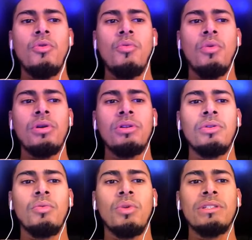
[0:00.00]

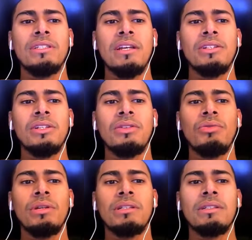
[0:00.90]
one session
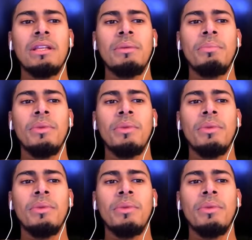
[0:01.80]
during sleep,